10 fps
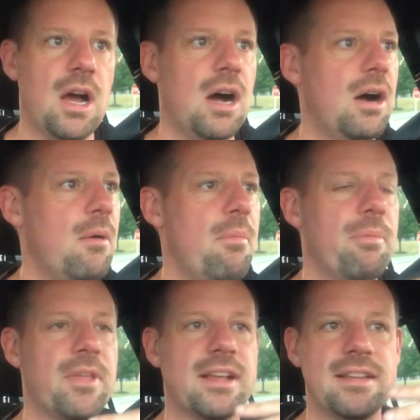Um,
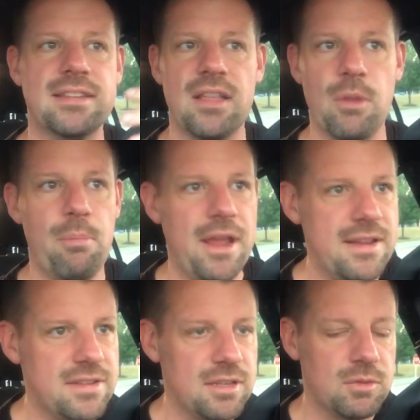like I said, the
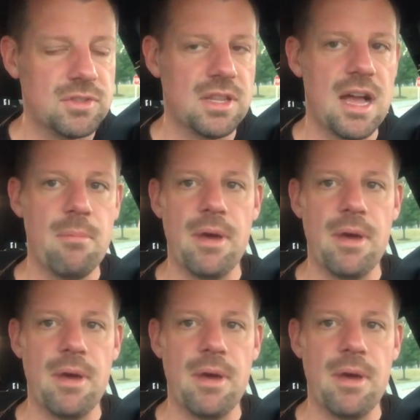pacing was a lot